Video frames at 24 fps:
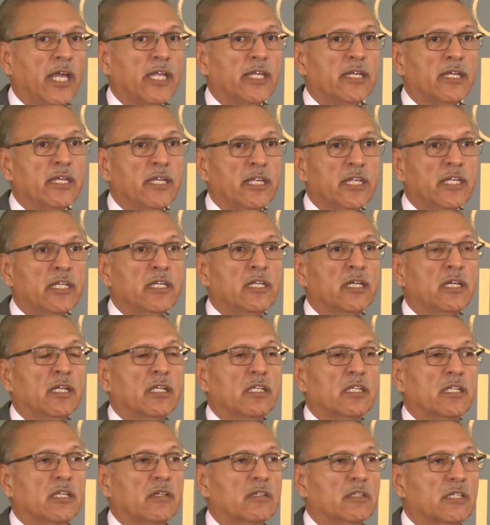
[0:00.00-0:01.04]
I, need,
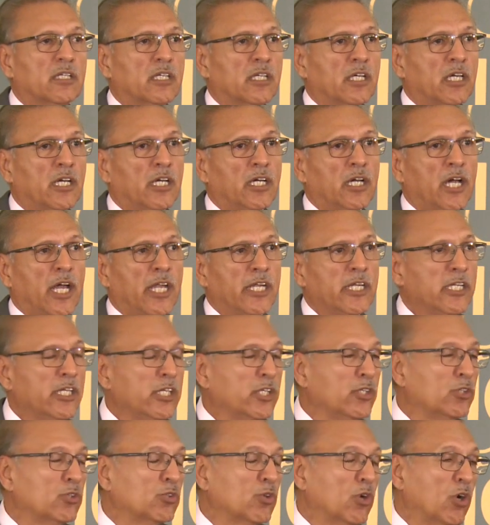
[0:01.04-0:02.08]
the, uh, I
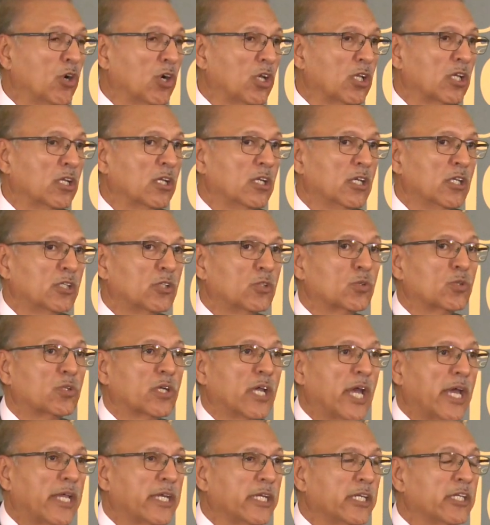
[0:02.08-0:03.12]
need you all to
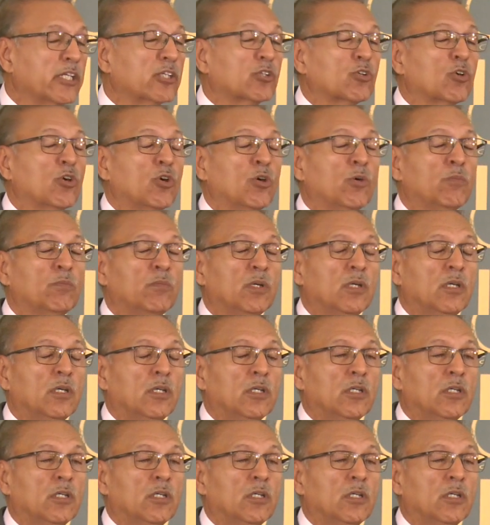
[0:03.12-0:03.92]
carry it home,